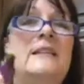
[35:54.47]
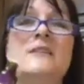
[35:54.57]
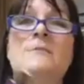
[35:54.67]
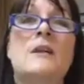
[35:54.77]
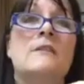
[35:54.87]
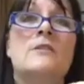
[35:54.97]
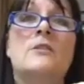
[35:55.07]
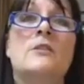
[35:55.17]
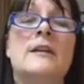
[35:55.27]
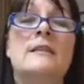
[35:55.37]
the smell of
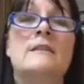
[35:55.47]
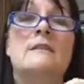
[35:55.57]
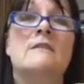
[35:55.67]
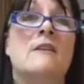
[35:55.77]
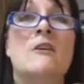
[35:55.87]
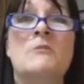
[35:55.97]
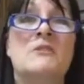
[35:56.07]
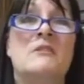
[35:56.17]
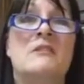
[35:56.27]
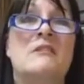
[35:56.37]
Sclerescence
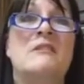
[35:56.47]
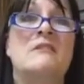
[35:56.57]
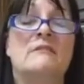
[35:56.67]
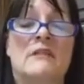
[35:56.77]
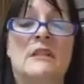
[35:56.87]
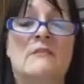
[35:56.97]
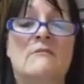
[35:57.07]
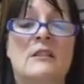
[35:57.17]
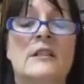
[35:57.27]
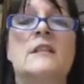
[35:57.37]
almost at all. It
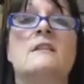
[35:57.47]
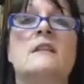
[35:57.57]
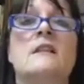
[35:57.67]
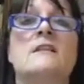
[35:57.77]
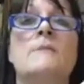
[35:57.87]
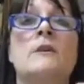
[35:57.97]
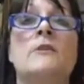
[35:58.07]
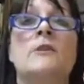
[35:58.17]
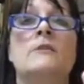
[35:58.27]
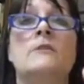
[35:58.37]
really does not smell
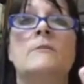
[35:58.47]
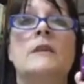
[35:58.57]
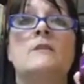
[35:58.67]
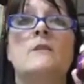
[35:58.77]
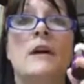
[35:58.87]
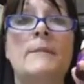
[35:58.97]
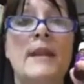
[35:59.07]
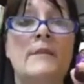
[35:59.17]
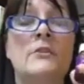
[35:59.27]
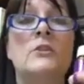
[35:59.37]
good to me. So I'm going
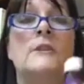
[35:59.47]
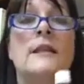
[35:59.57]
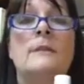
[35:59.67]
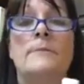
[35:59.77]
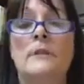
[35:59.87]
to have to look that up in